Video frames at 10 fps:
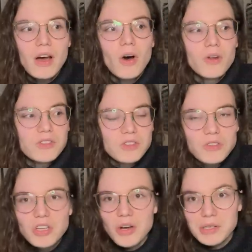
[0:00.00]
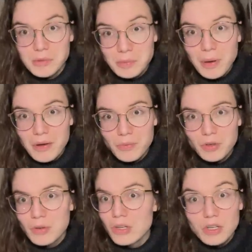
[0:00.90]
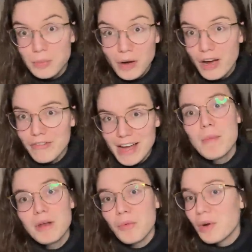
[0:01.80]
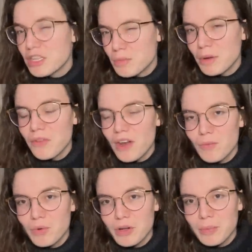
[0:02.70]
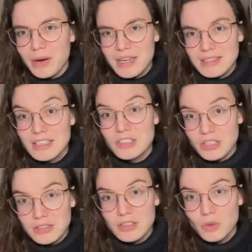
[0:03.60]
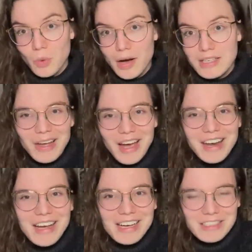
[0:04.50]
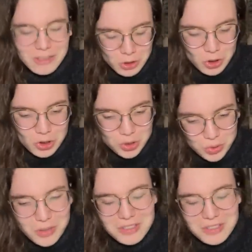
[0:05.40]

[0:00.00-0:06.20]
on Studio it would, would look perfect, but then when you build that in Wheel Bricks, it doesn't quite. And I had such a strong